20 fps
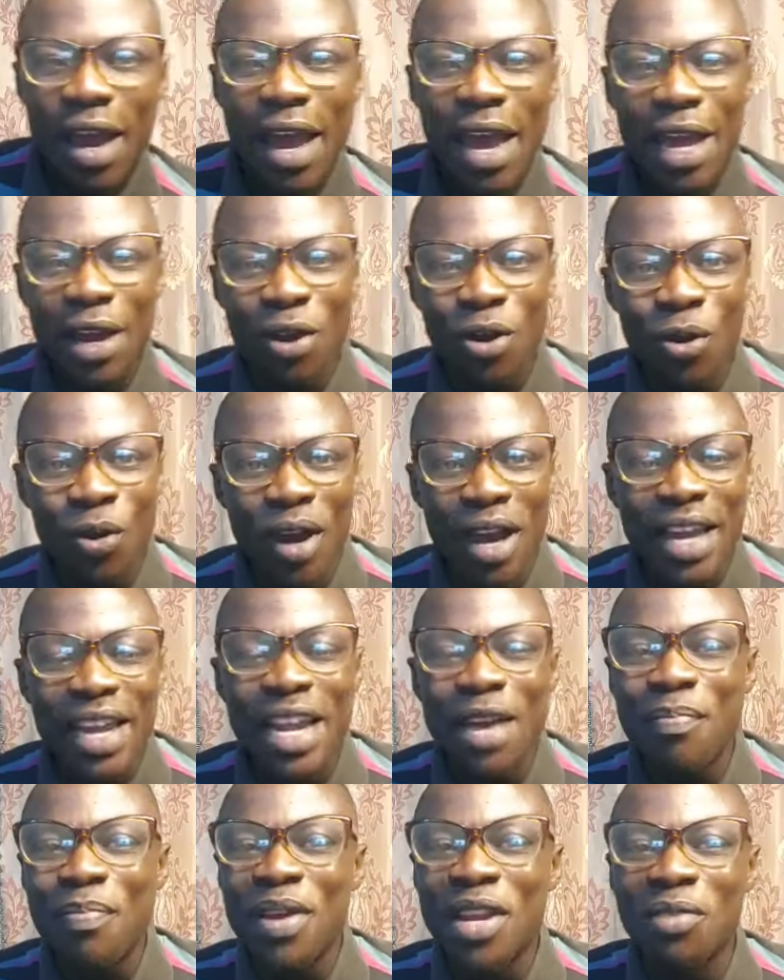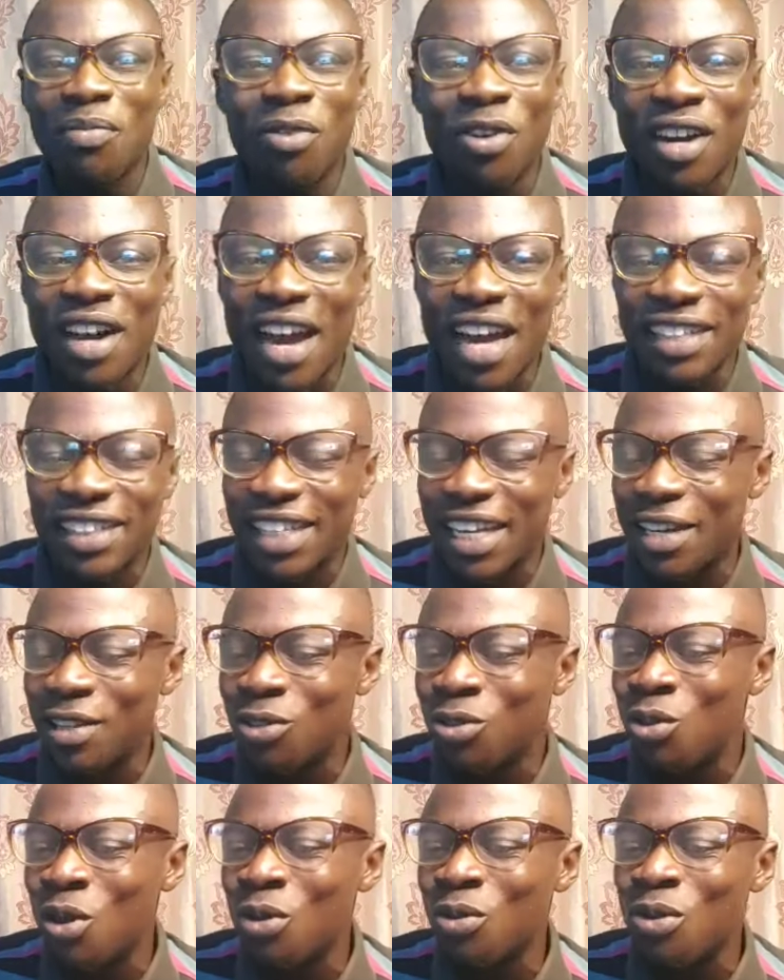And no any binimo
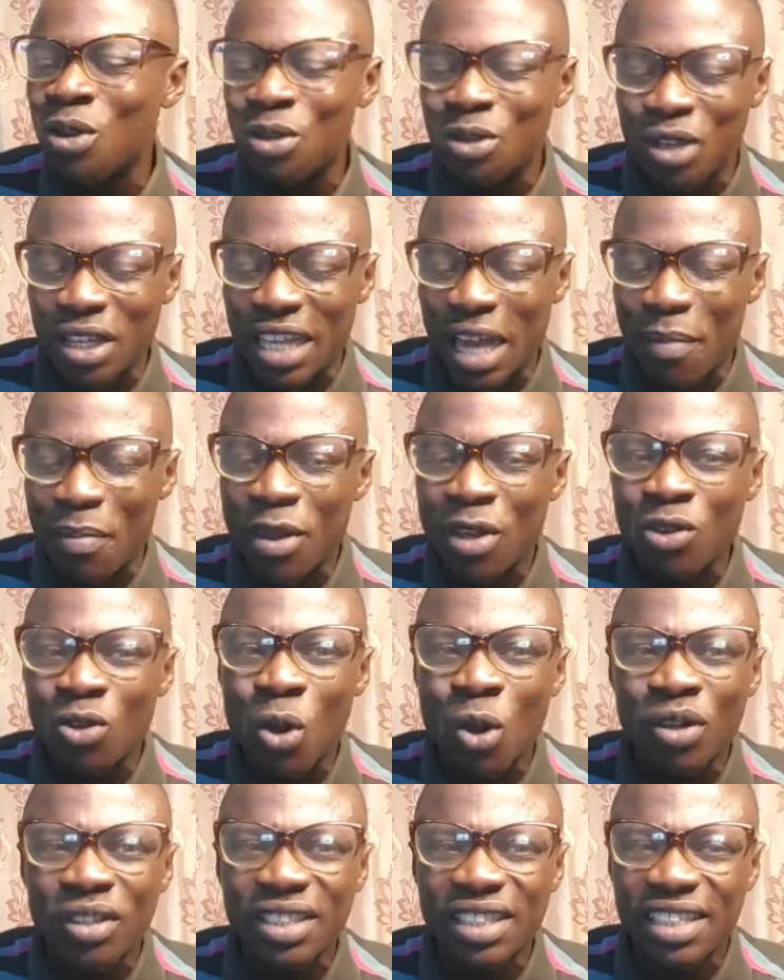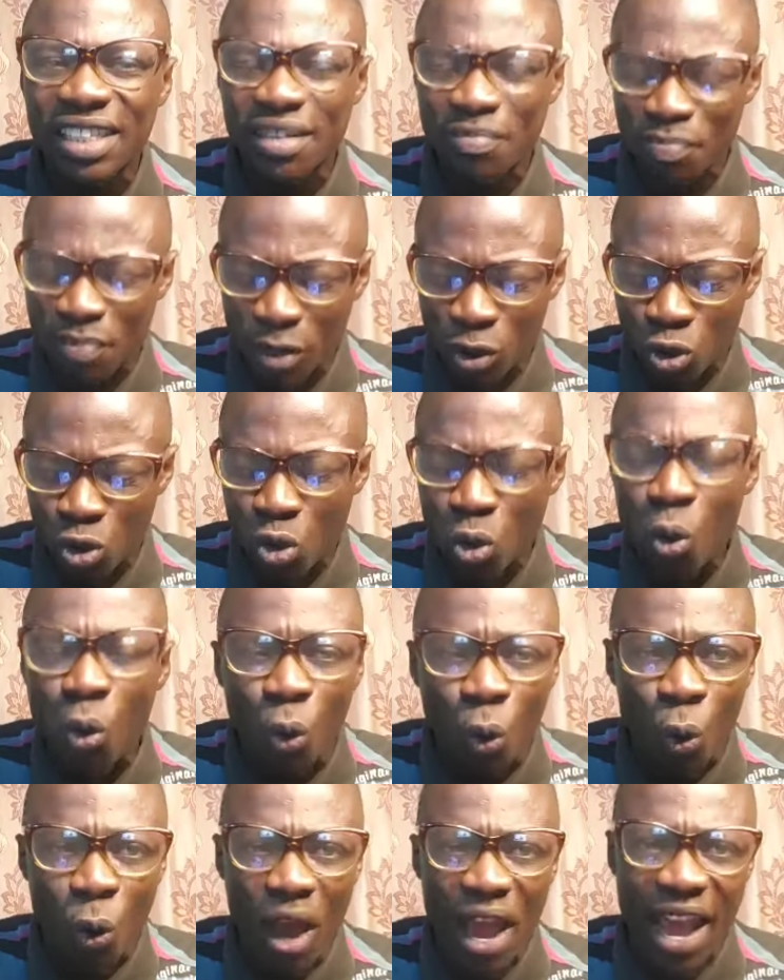said to the don't be
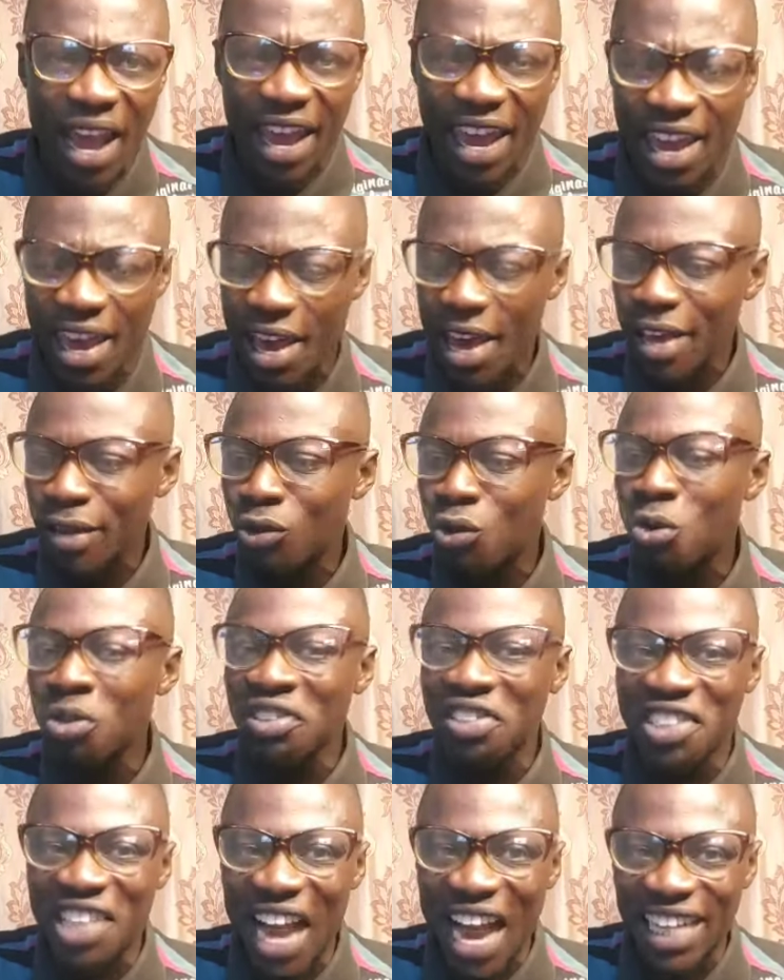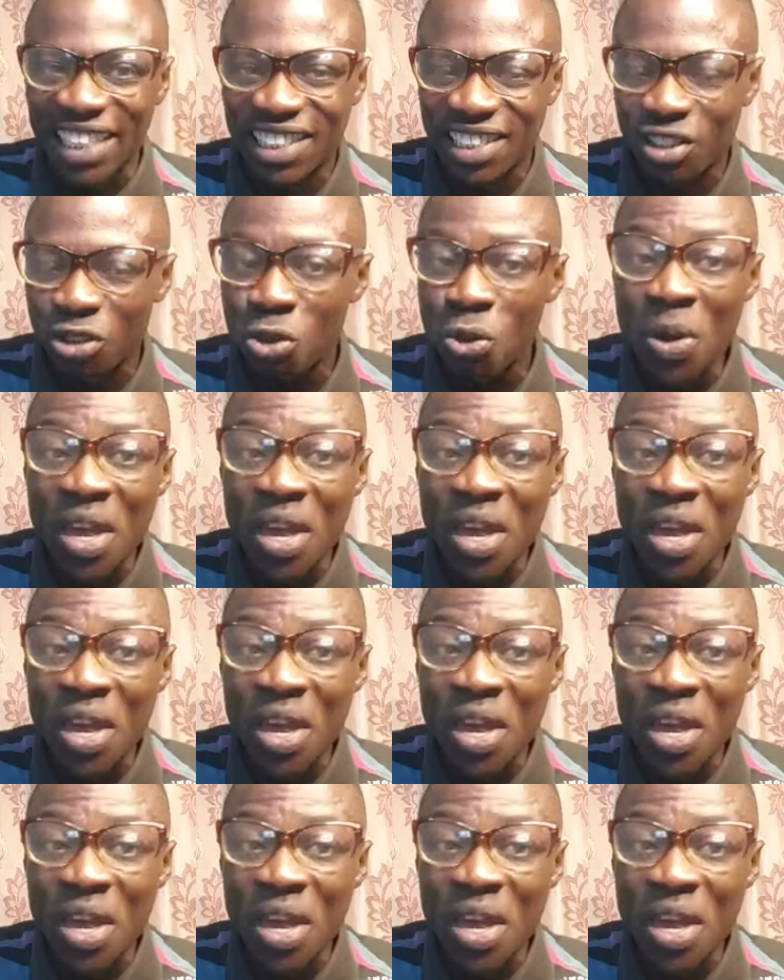too quick to judge.